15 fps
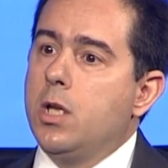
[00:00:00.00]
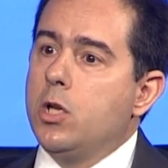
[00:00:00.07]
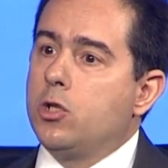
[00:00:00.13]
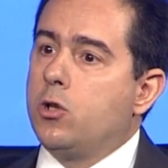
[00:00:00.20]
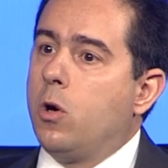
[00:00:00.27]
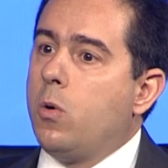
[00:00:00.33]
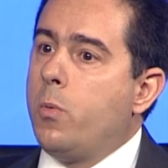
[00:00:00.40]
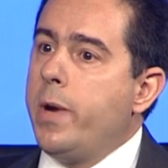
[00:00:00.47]

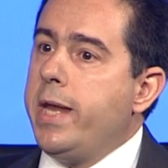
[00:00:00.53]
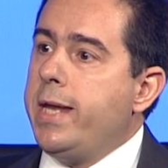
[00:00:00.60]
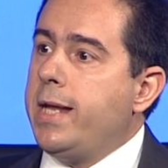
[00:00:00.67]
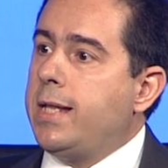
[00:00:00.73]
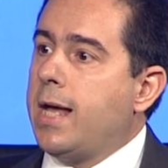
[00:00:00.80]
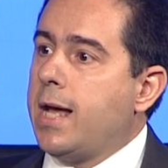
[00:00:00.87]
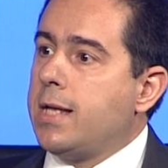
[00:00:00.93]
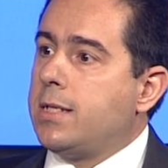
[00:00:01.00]
So we
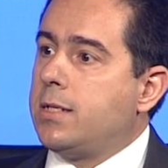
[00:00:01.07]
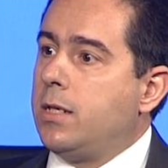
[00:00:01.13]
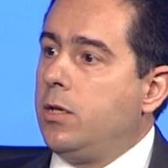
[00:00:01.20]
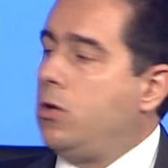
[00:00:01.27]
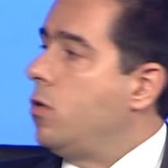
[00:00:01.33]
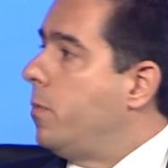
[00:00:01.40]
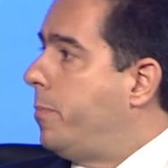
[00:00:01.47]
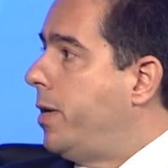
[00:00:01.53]
need, as
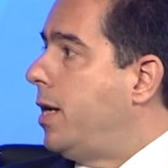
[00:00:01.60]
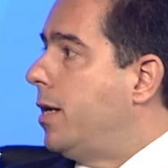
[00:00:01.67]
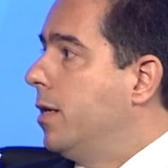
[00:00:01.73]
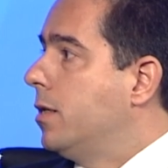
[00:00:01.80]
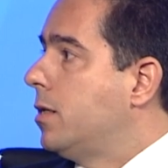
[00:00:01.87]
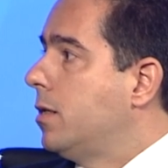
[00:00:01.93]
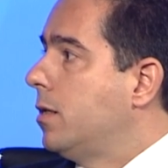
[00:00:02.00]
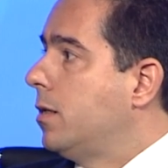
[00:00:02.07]

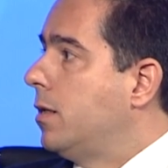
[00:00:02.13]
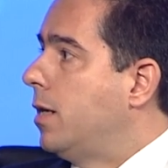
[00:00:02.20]
Europeans,